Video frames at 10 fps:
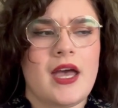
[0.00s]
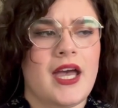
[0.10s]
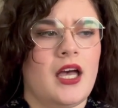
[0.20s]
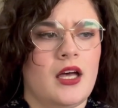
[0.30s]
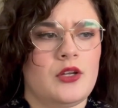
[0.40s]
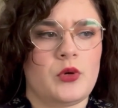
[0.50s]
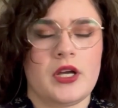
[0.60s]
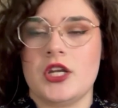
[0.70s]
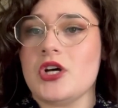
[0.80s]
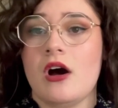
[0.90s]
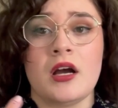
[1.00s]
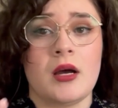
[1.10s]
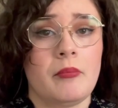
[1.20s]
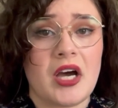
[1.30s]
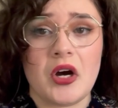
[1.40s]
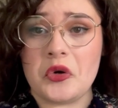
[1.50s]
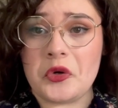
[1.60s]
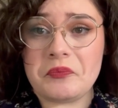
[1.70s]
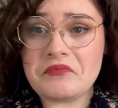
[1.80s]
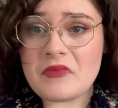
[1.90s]
and we're going to talk
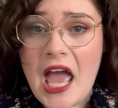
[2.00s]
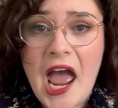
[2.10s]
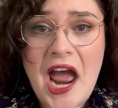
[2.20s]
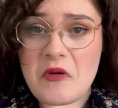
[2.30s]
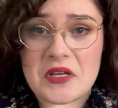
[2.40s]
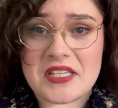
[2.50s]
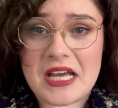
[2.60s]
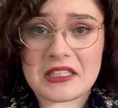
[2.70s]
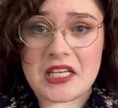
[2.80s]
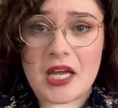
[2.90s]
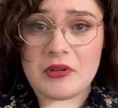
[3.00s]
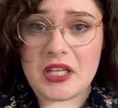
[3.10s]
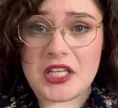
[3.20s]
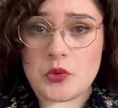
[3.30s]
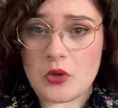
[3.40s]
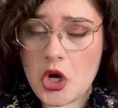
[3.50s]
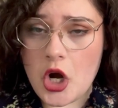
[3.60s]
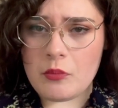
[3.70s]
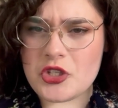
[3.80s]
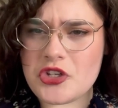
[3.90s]
about how exactly I plan to
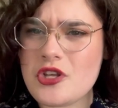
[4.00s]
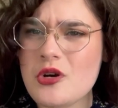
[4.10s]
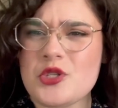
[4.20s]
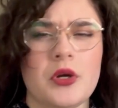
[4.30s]
accomplish those.